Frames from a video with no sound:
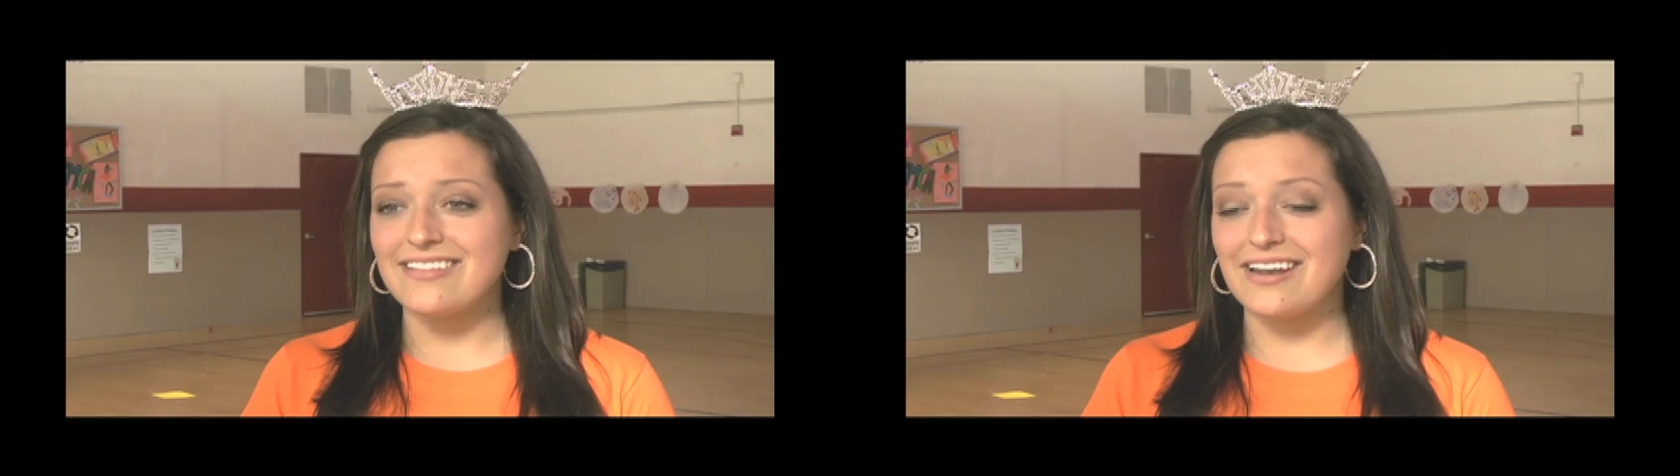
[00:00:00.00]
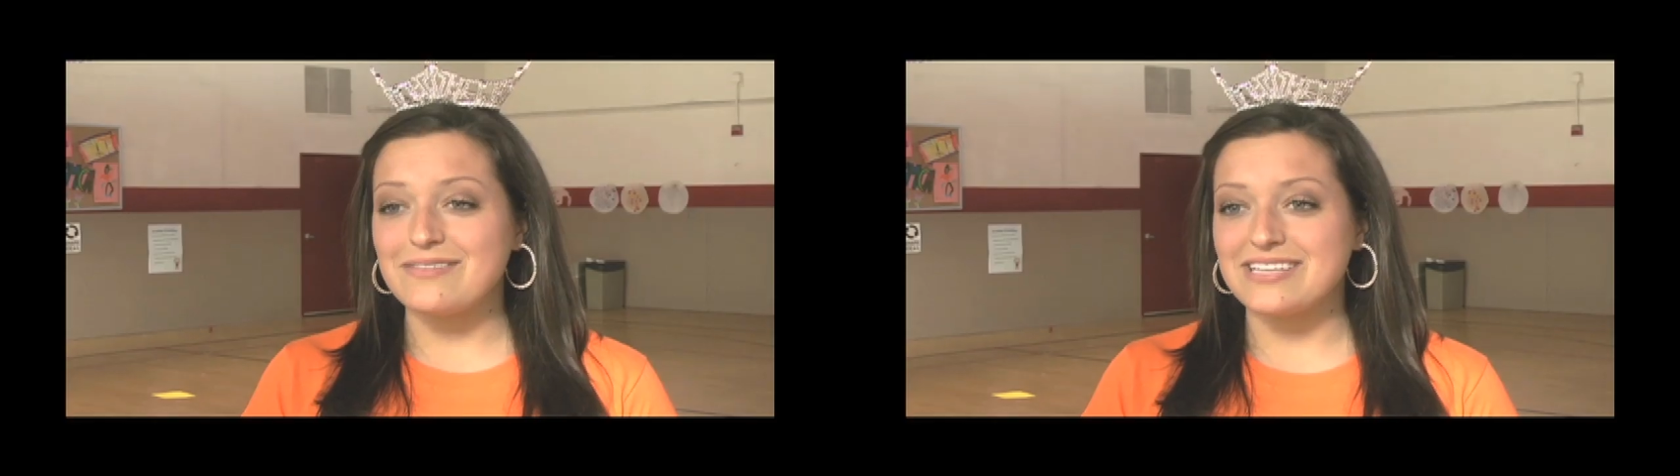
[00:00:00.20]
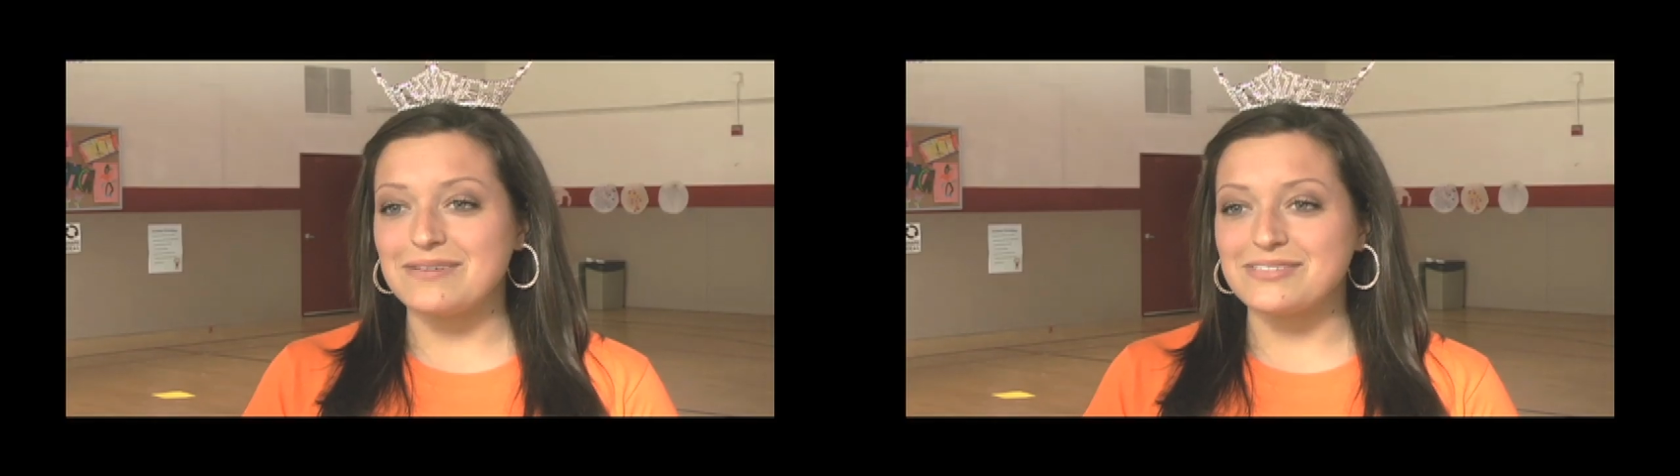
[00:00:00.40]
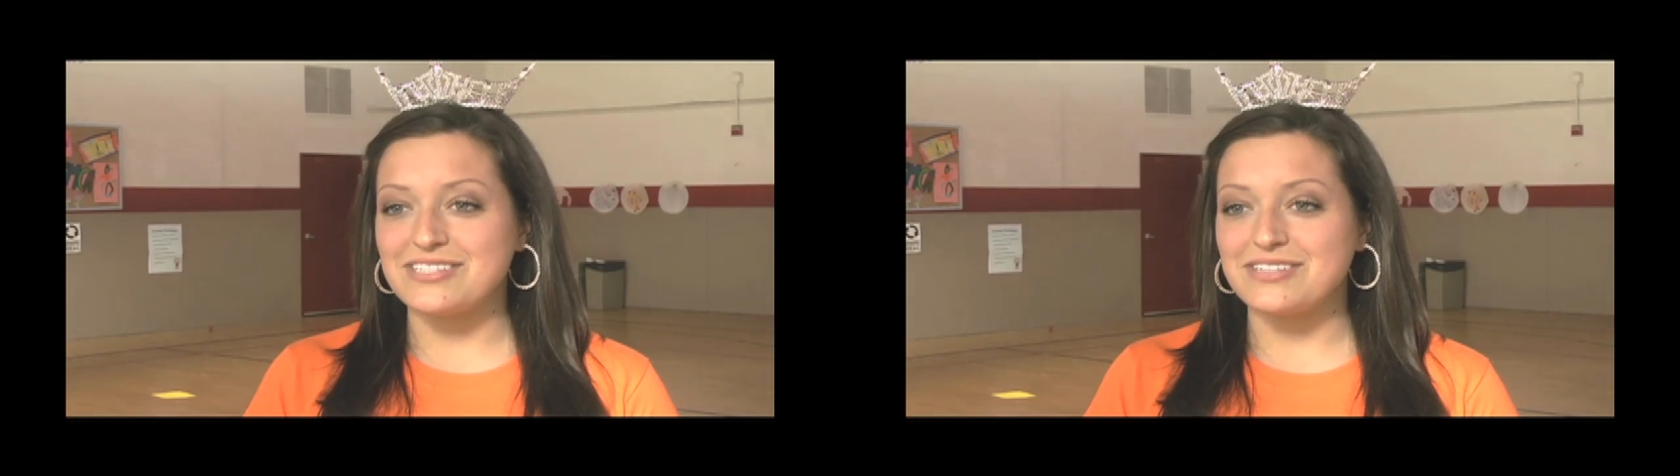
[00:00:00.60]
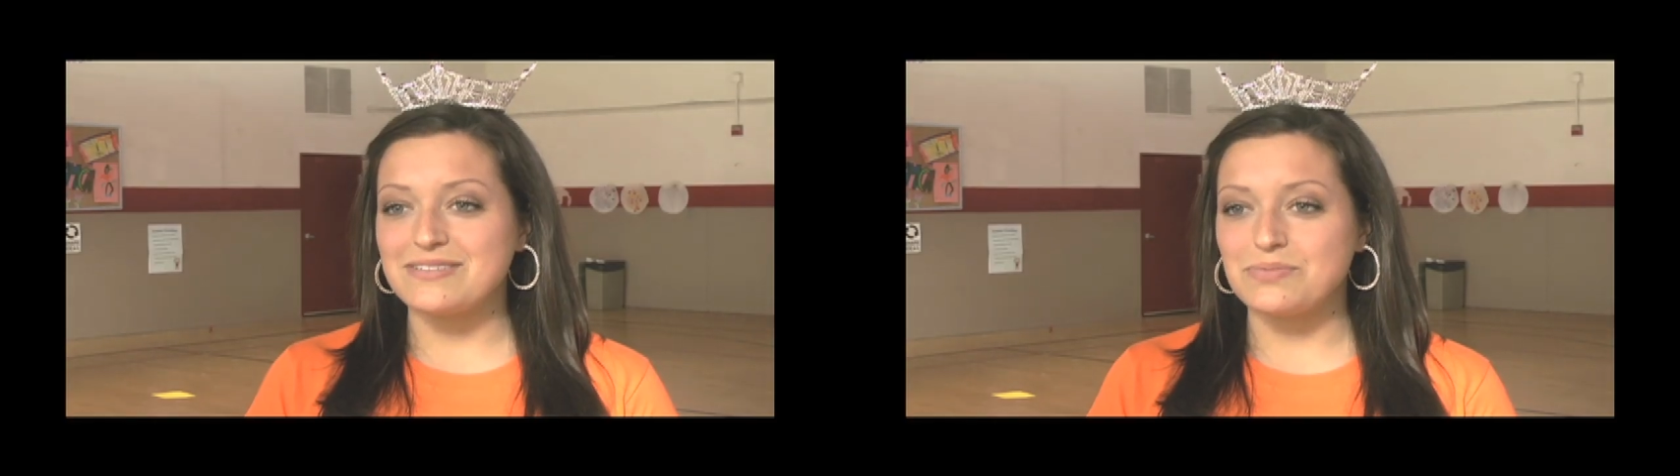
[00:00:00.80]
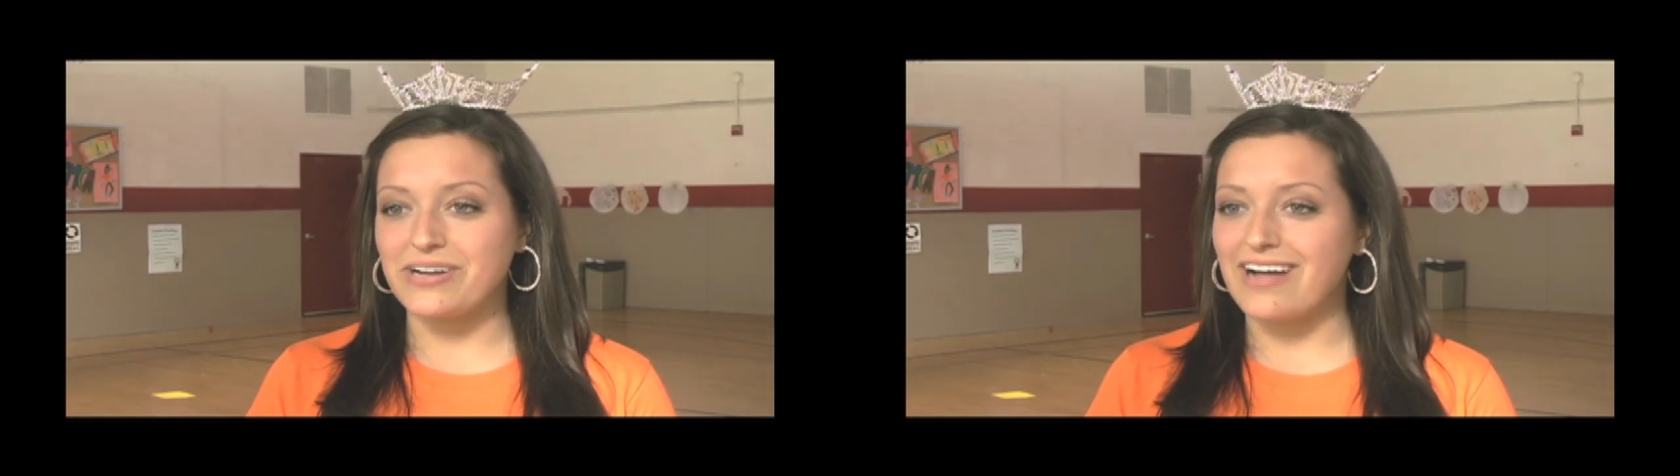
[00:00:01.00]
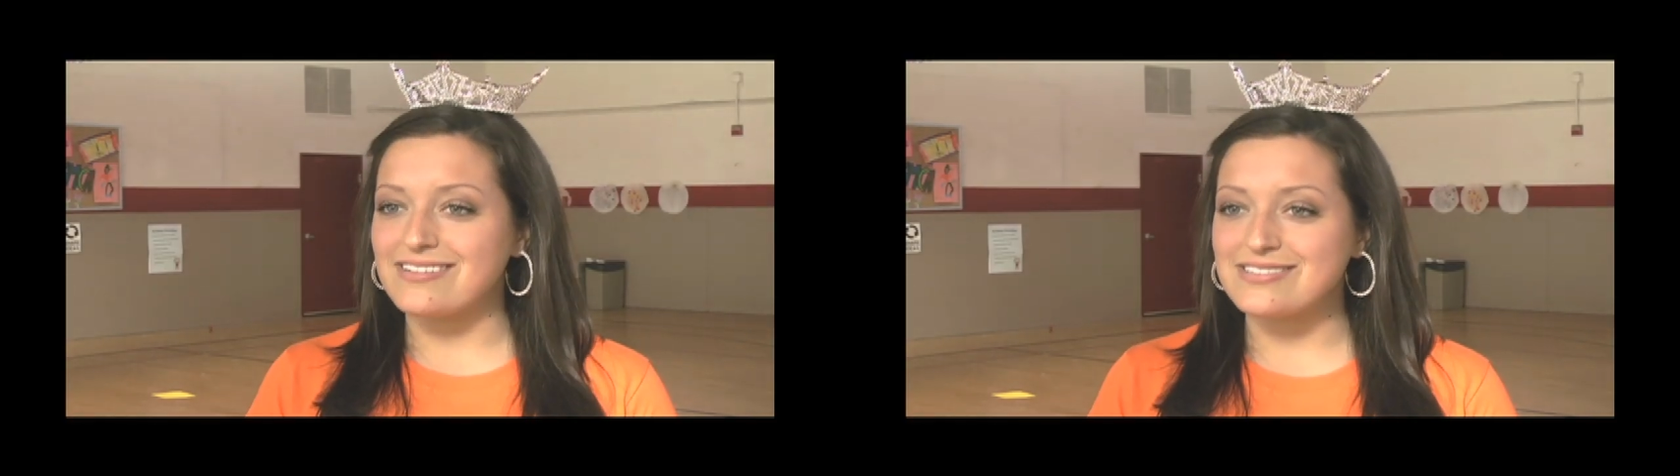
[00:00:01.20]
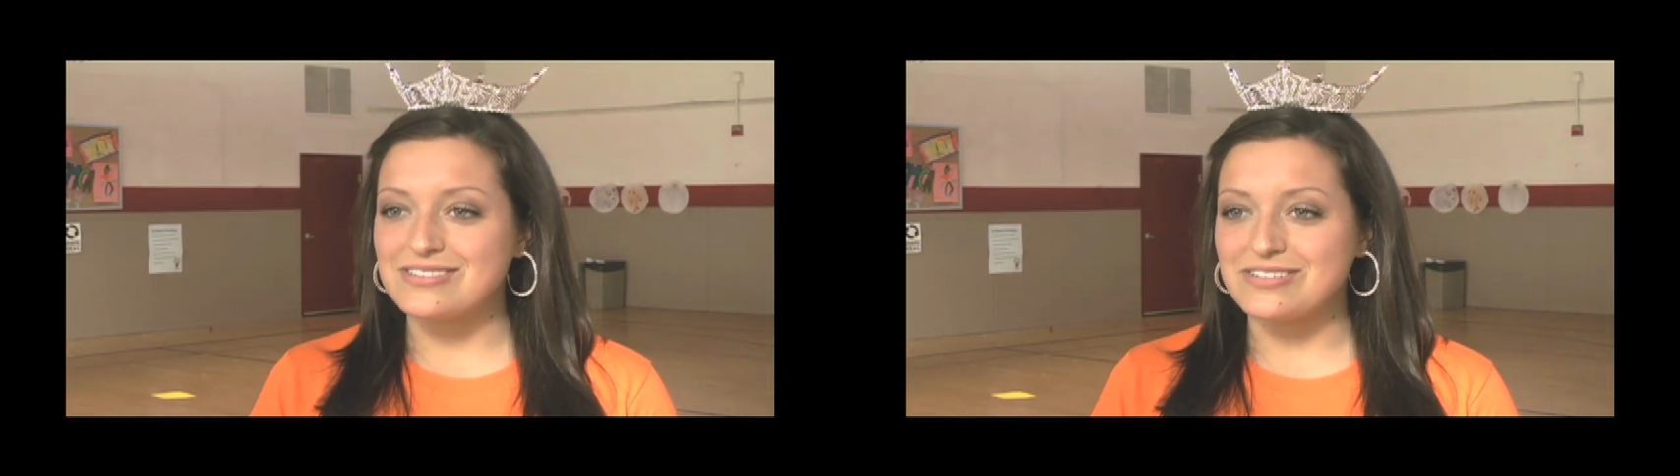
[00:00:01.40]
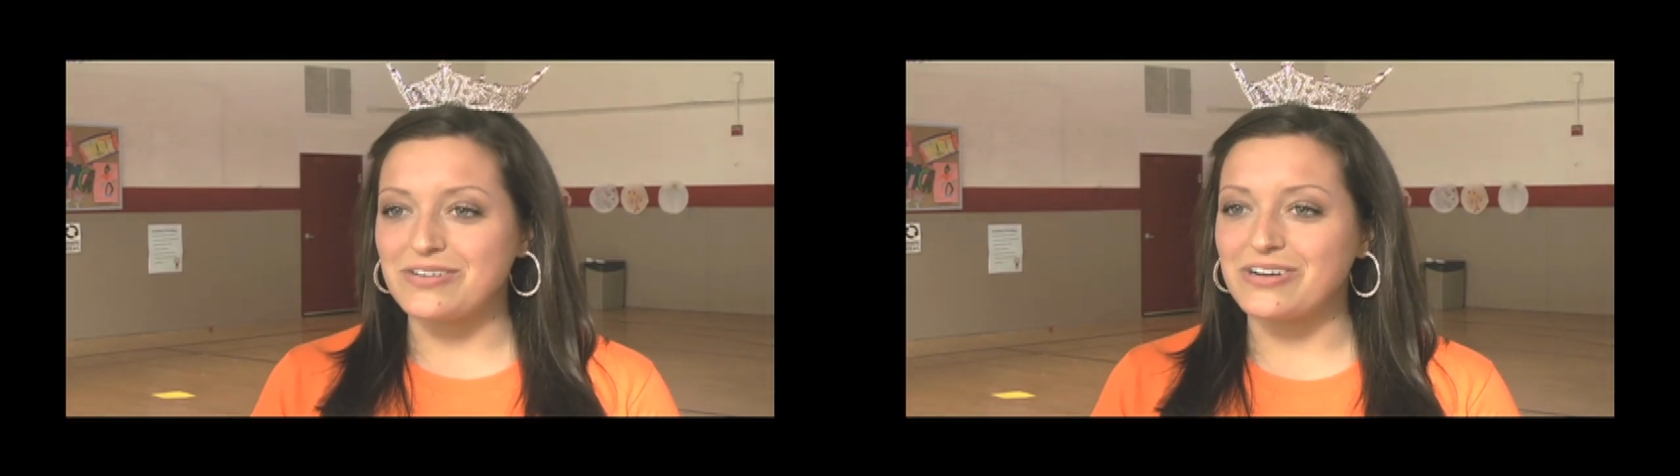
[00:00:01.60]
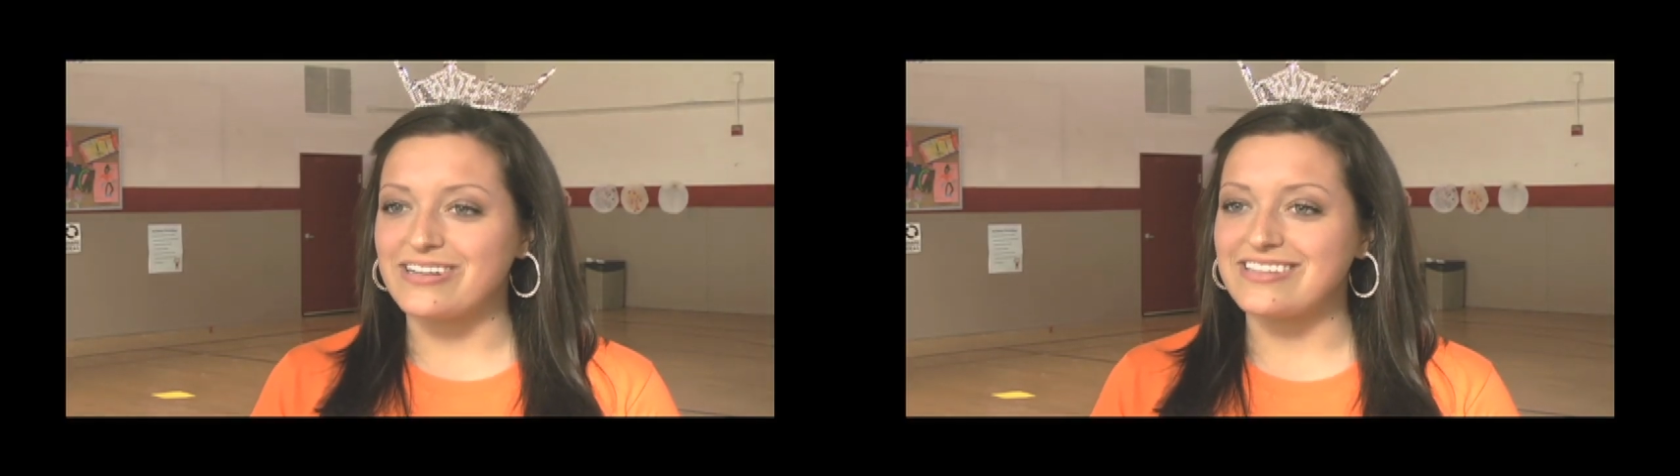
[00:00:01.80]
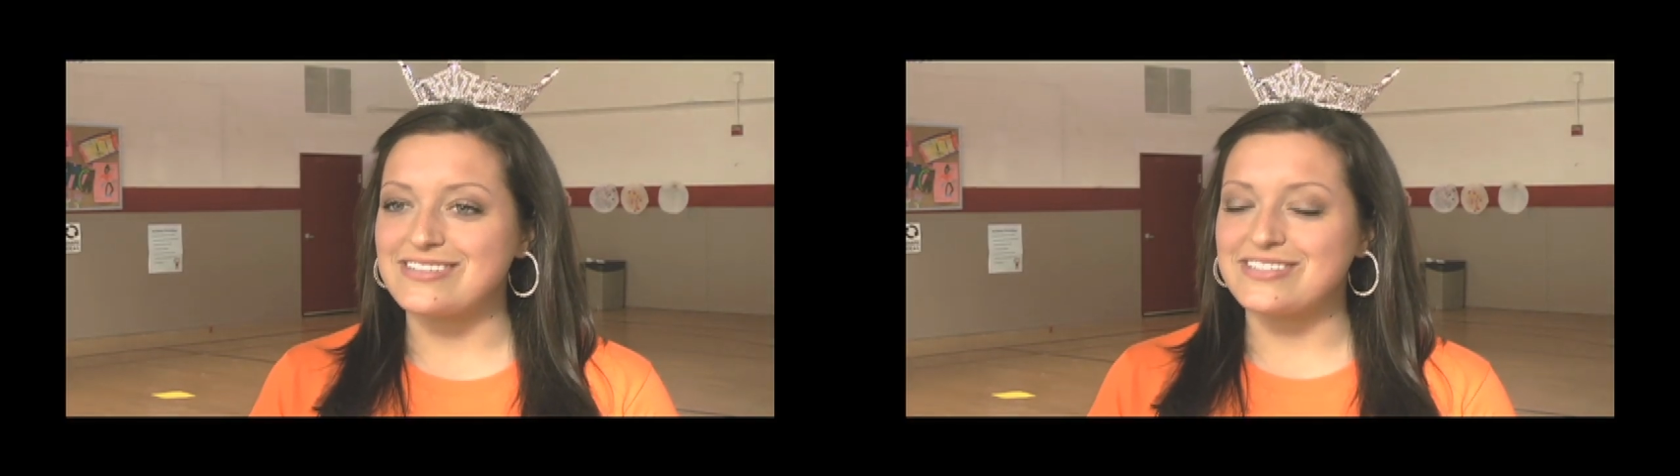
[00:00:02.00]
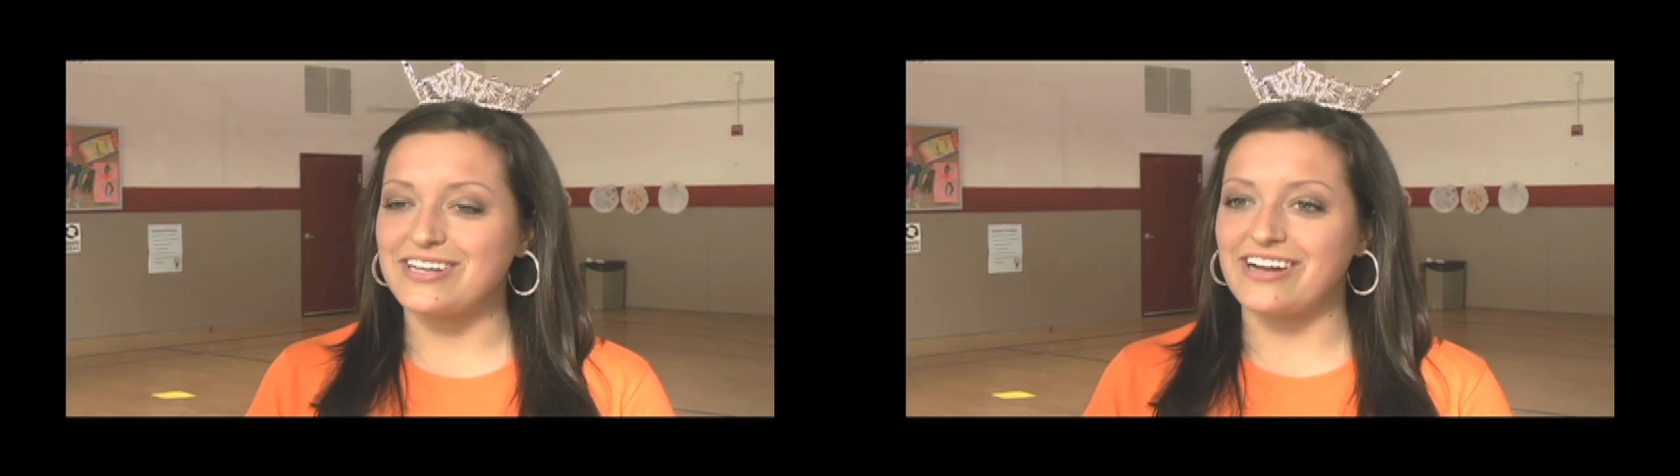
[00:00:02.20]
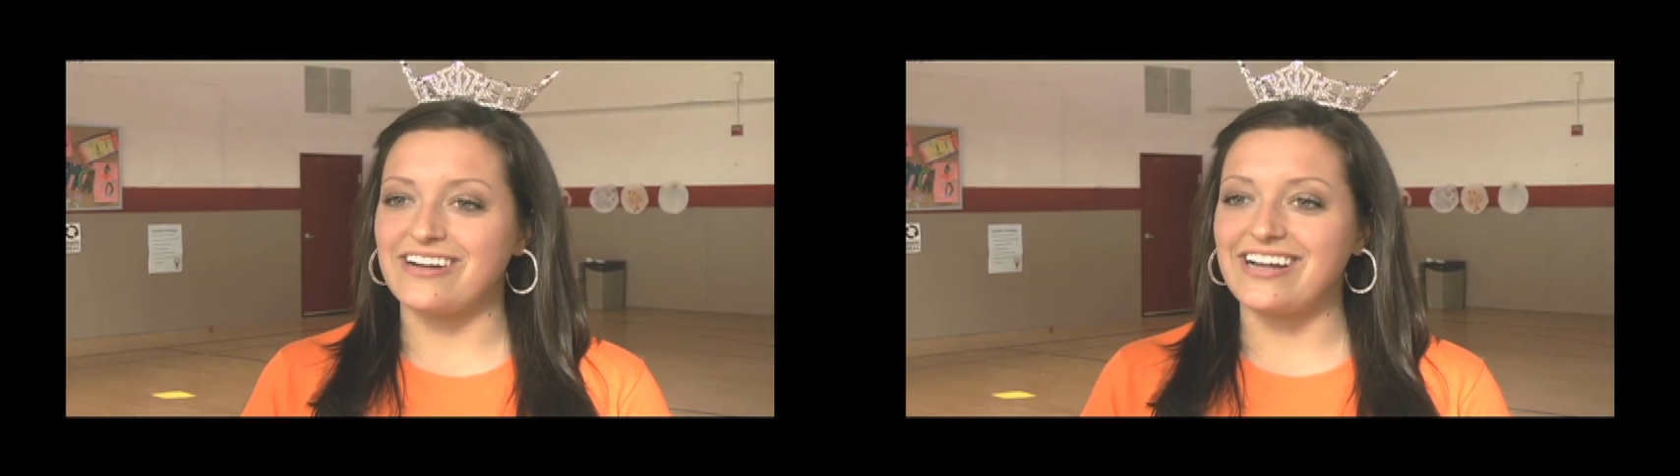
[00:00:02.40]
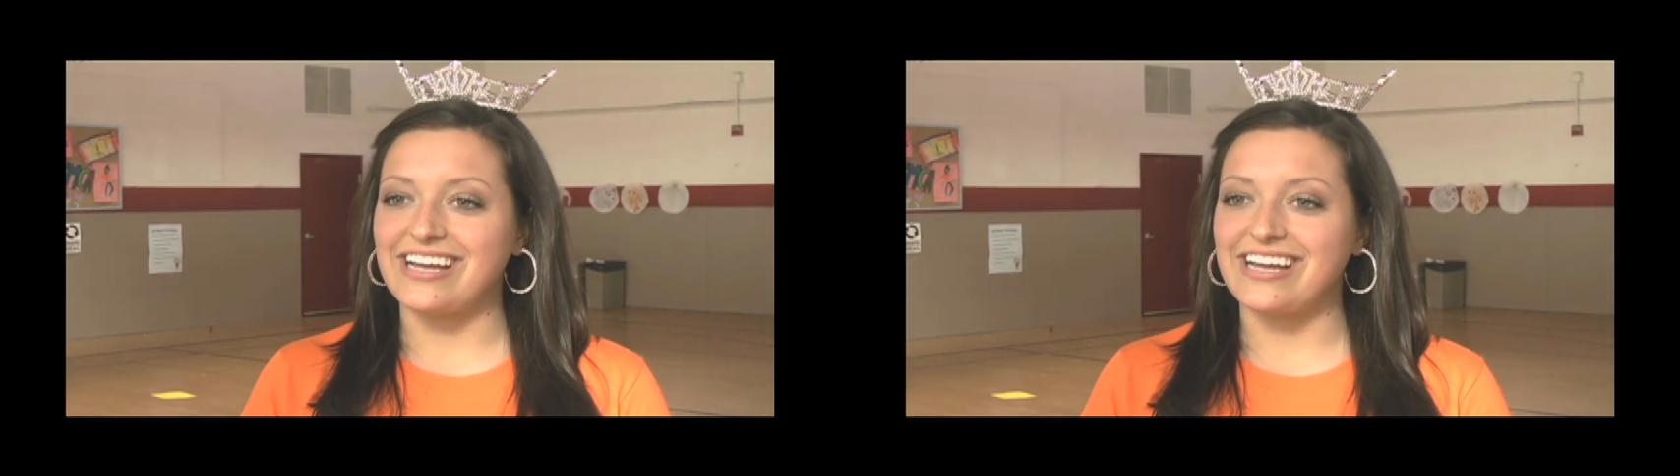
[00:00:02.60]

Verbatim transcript: that I was able to do is bring Alyson Stoner in this year,